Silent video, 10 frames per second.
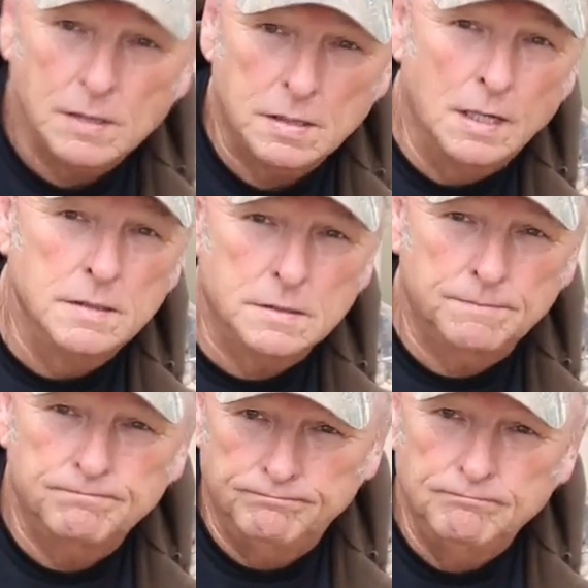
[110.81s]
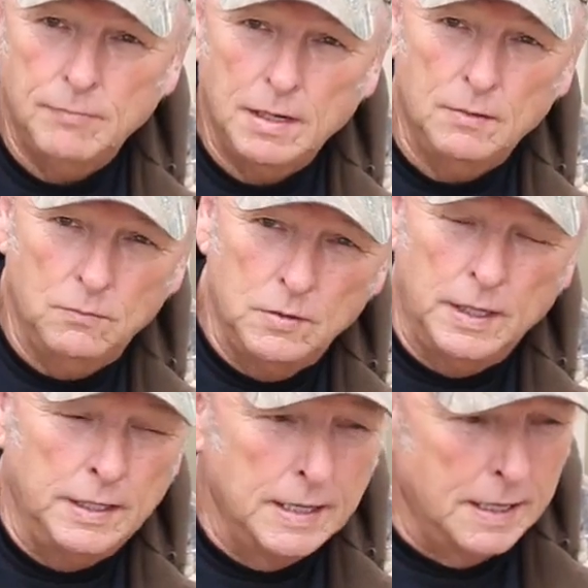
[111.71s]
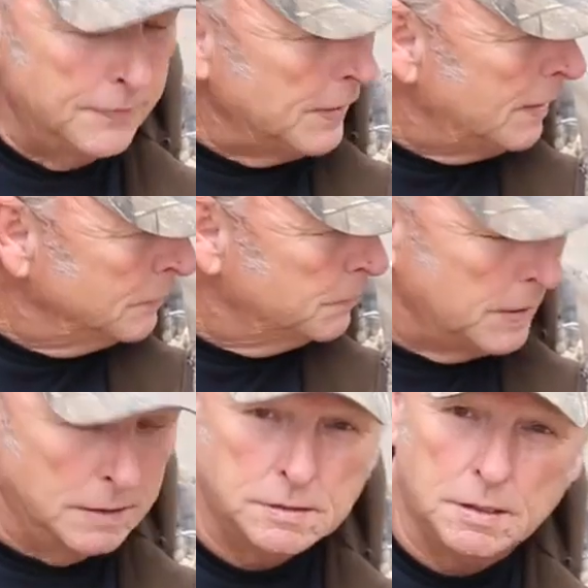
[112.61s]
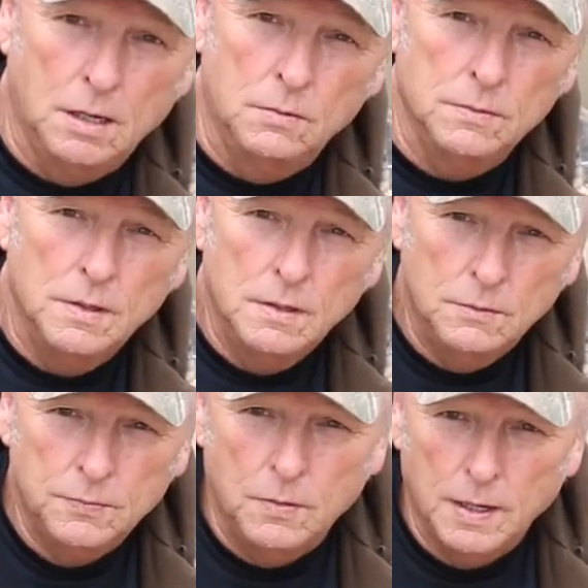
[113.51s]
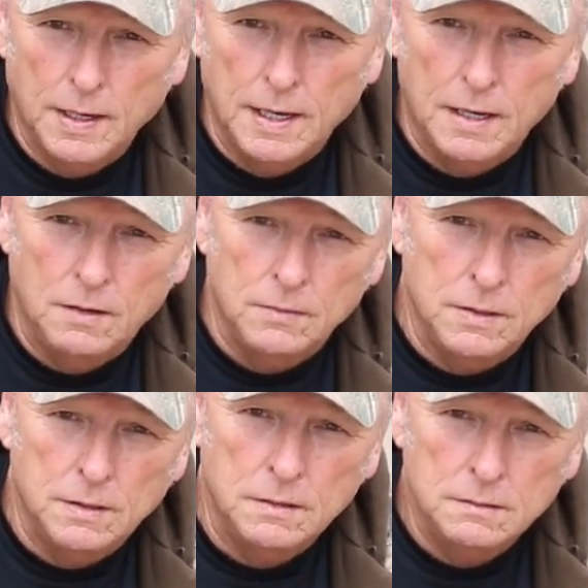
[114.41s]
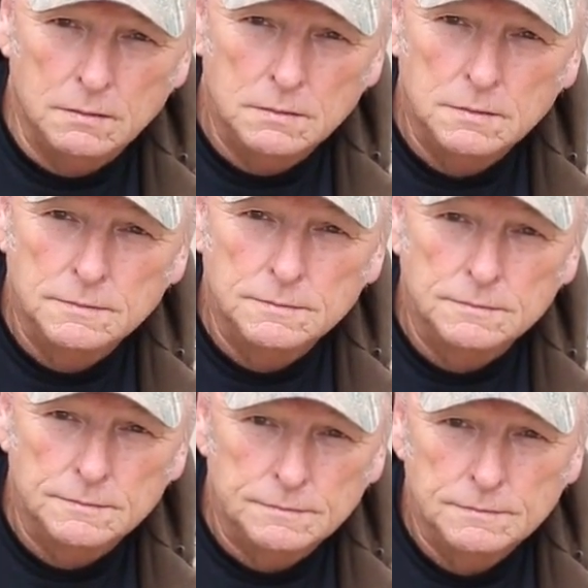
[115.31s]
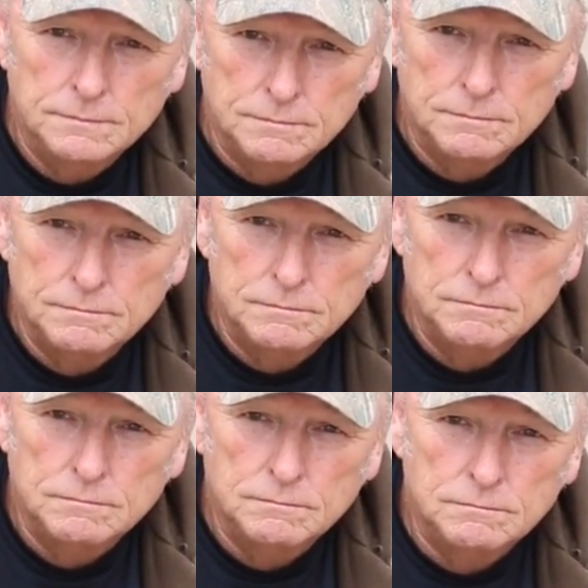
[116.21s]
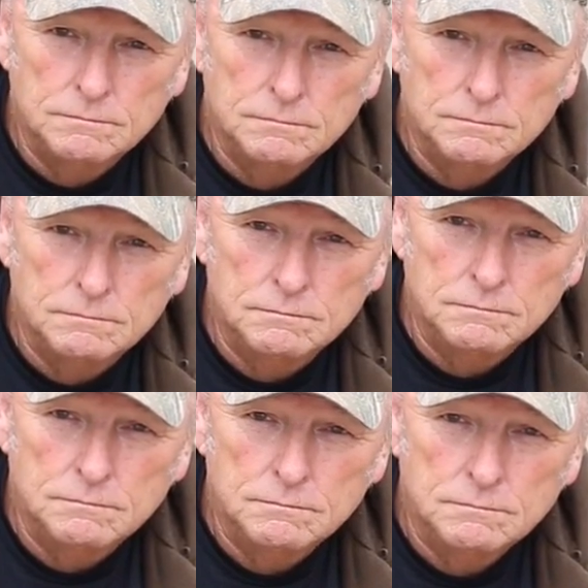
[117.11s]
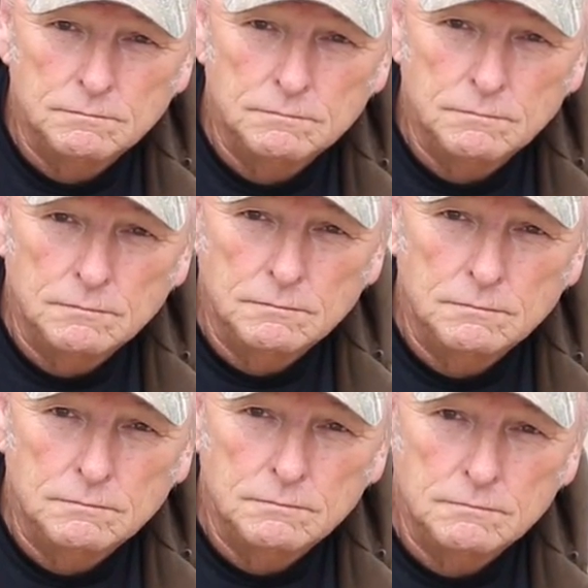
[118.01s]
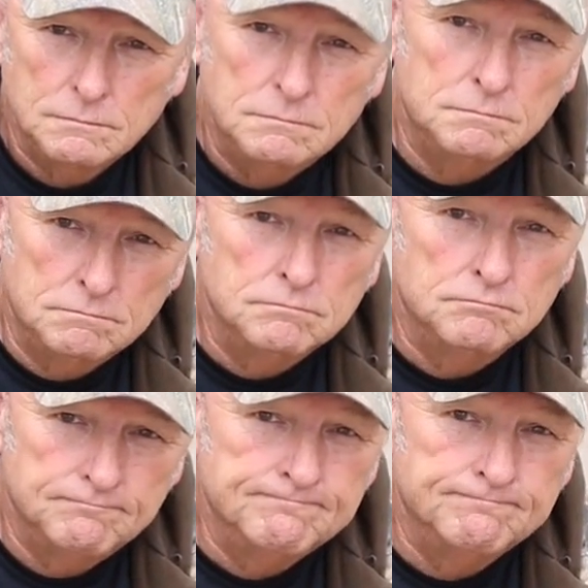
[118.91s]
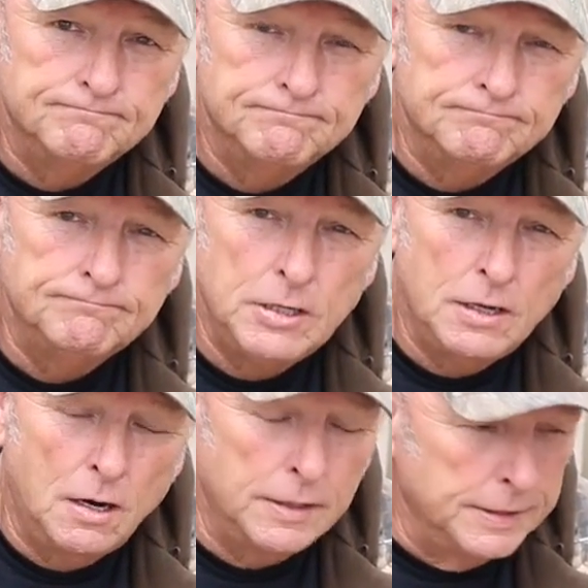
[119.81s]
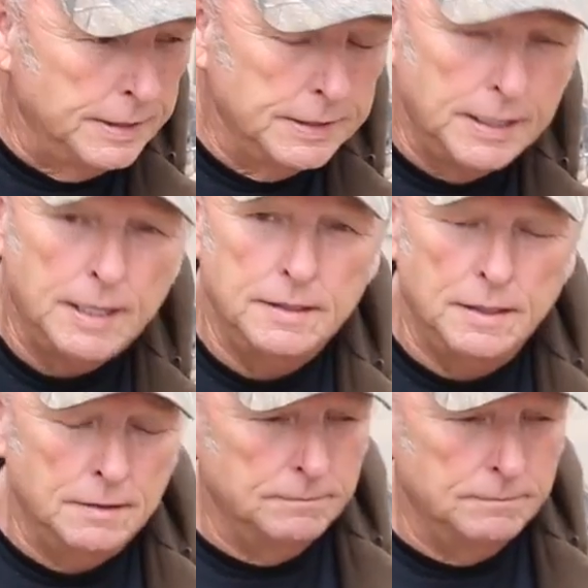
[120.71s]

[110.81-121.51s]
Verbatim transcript: Yes, I just went ahead and got a thousand pounds to go with what I got already. So you're just heading out on a trip, you go ahead and plan for buying some quota? And... Yeah, I already did that, yeah.